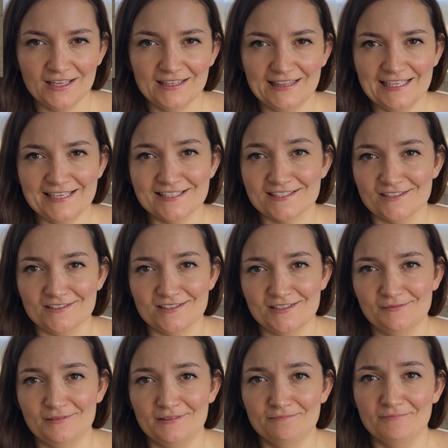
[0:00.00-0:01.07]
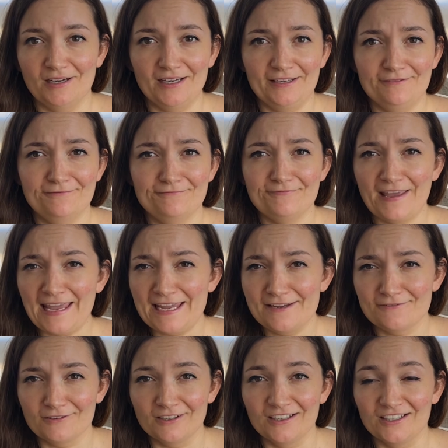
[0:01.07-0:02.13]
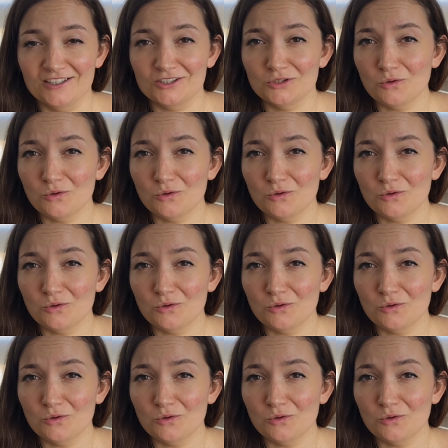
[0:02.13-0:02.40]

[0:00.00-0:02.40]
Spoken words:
These are some of my favourite,